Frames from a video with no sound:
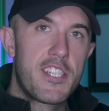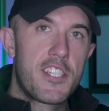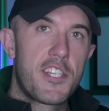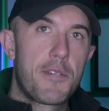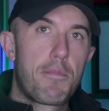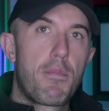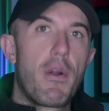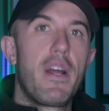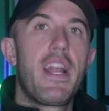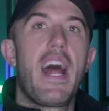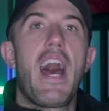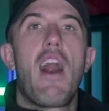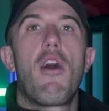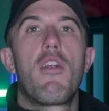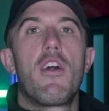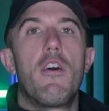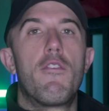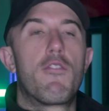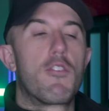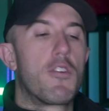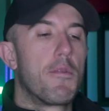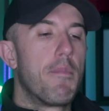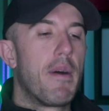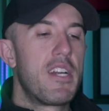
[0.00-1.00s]
is spread out
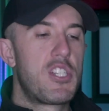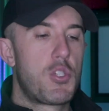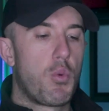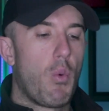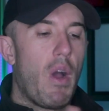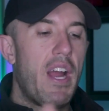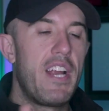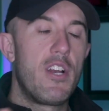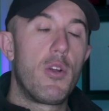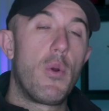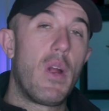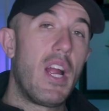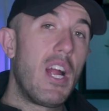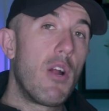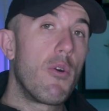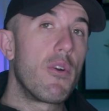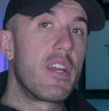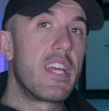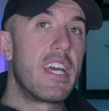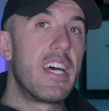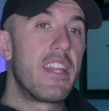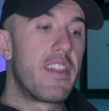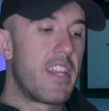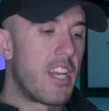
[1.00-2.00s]
over a much wider
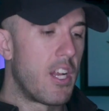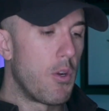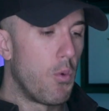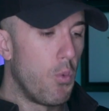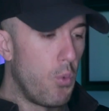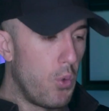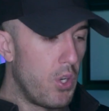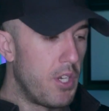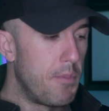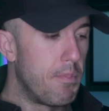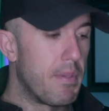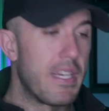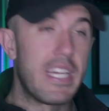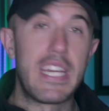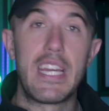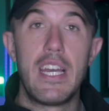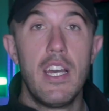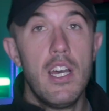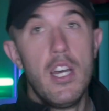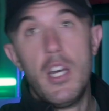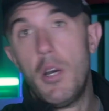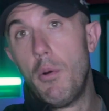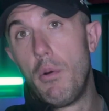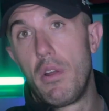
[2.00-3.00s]
area than it would
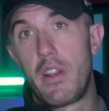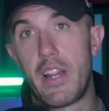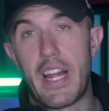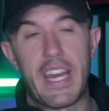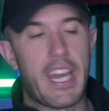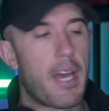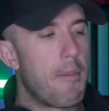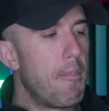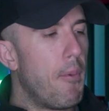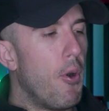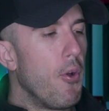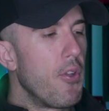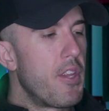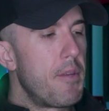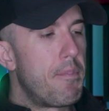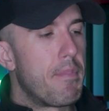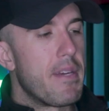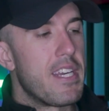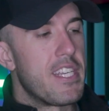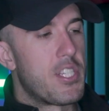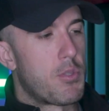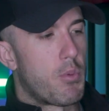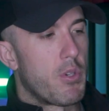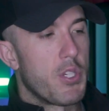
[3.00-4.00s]
be with like a molded
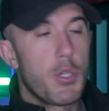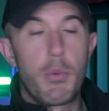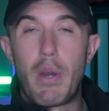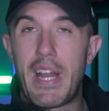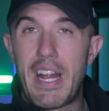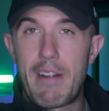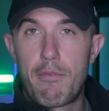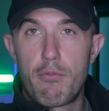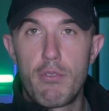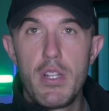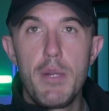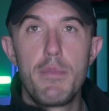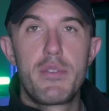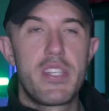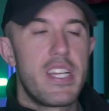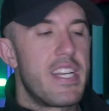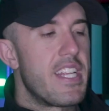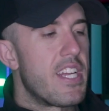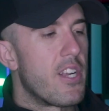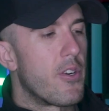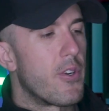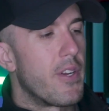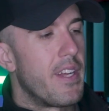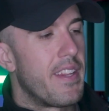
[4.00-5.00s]
piece where you would have ribs
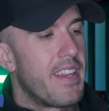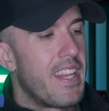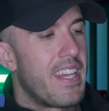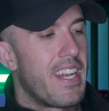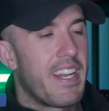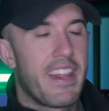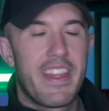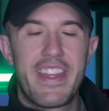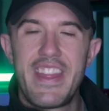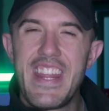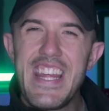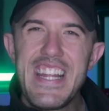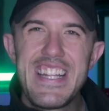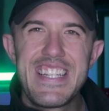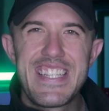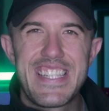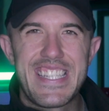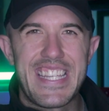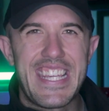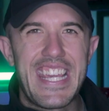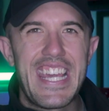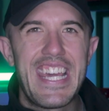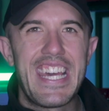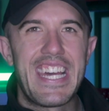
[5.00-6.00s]
in here and then a thin
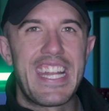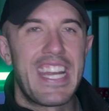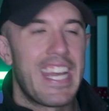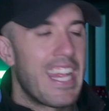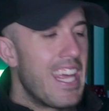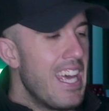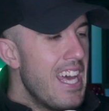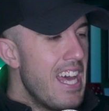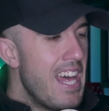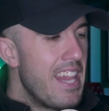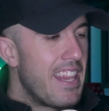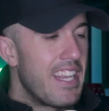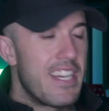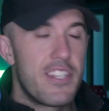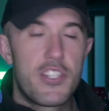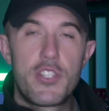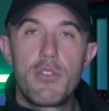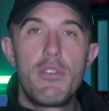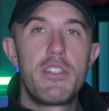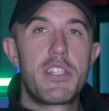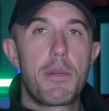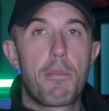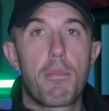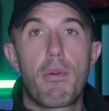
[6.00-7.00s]
skin that as
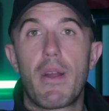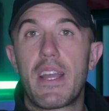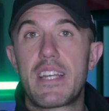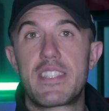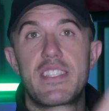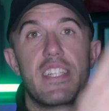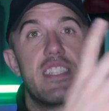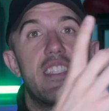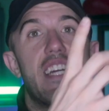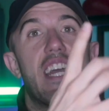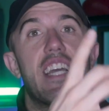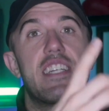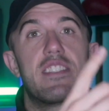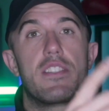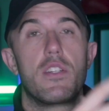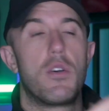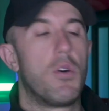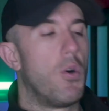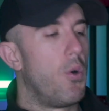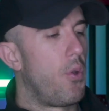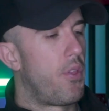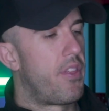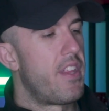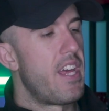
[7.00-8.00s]
soon as it breaks, it takes the
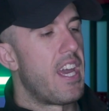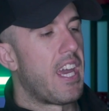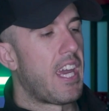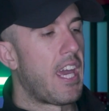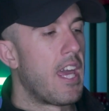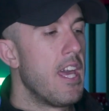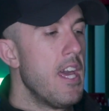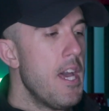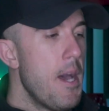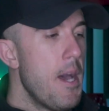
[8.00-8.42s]
whole thing.